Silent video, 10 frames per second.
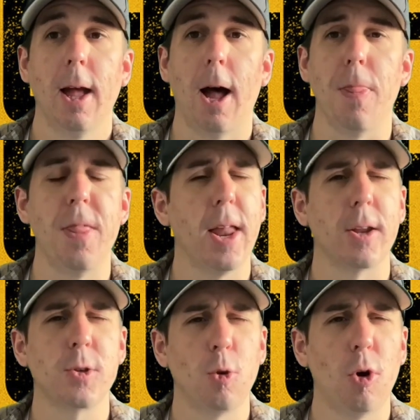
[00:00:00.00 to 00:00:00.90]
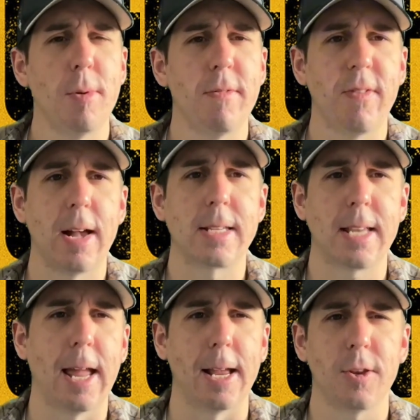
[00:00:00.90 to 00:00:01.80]
And then I saw him in Fast
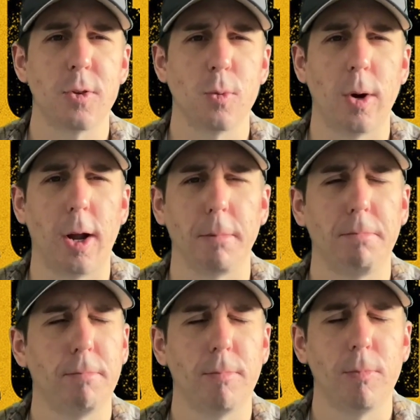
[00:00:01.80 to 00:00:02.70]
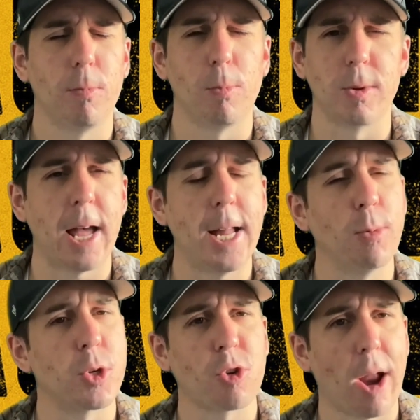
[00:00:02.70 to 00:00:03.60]
X, where the head
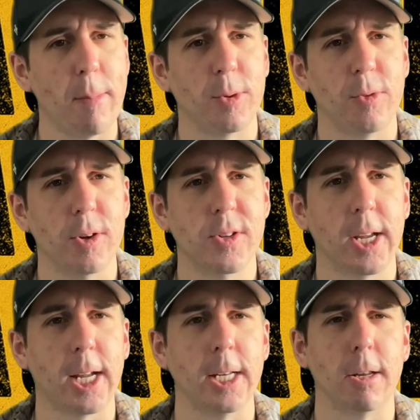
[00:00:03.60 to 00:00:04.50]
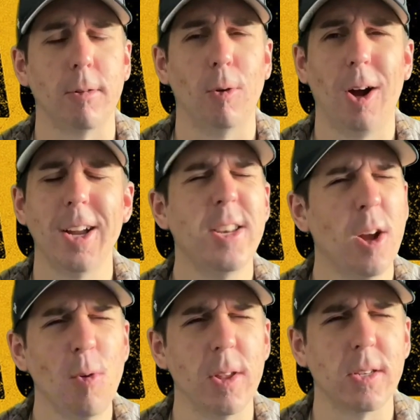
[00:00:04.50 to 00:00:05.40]
was scrambled for a second. I thought, I
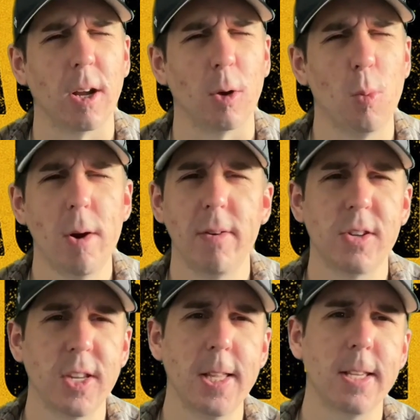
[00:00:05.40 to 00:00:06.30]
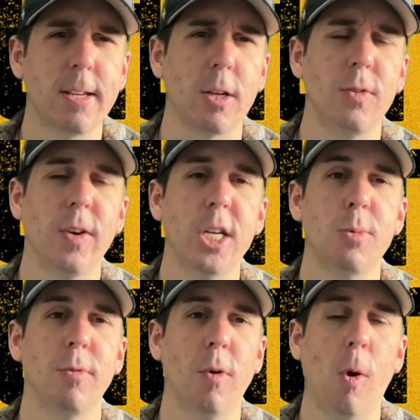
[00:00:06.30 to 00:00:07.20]
know this guy. Where have I seen this guy's face
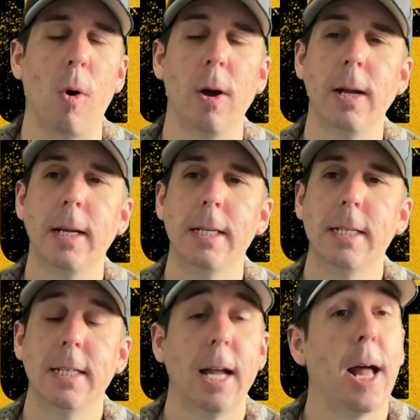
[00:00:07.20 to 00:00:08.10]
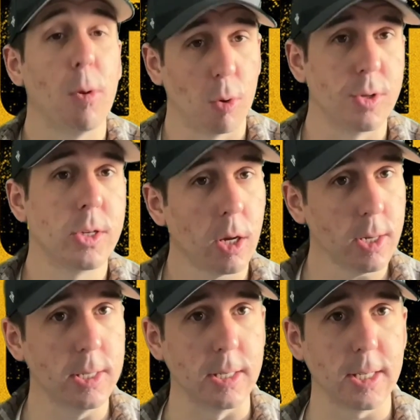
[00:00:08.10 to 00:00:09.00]
before? And it was
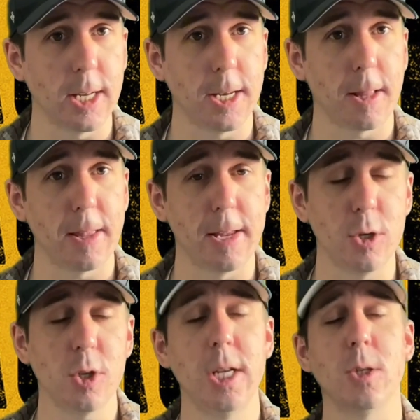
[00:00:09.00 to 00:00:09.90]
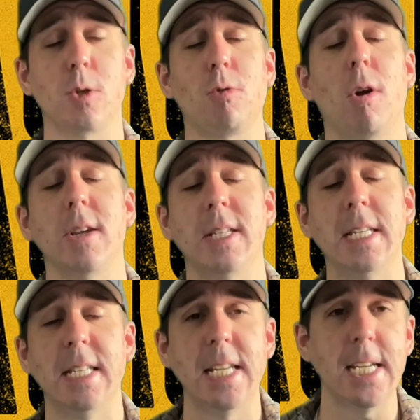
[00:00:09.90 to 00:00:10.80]
Titans. And I think, Jesus Christ,
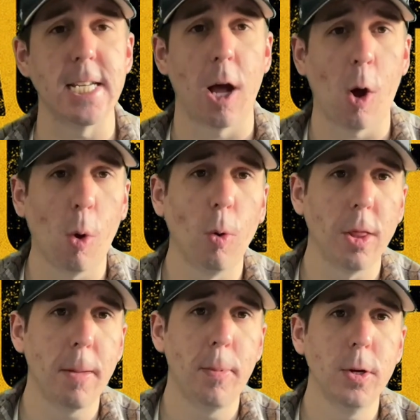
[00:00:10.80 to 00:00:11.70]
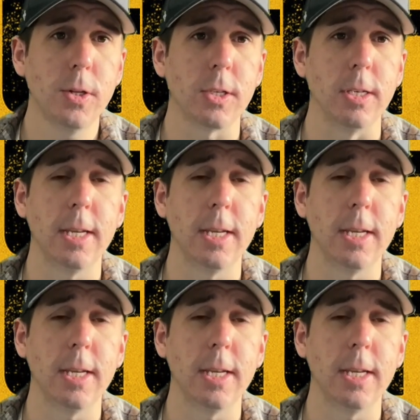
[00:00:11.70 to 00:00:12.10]
he's eating the whole of the person.